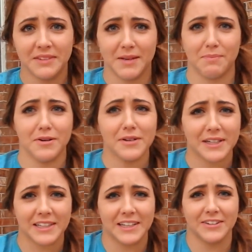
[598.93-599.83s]
the pool
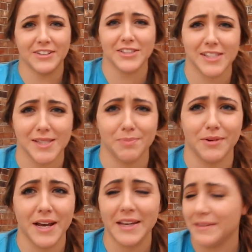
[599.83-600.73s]
cleaner just
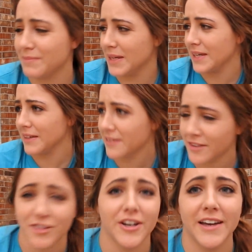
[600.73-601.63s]
sprayed me,
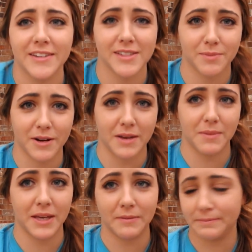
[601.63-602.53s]
or tried to spray
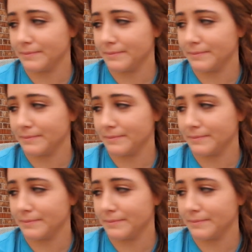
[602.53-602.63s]
me.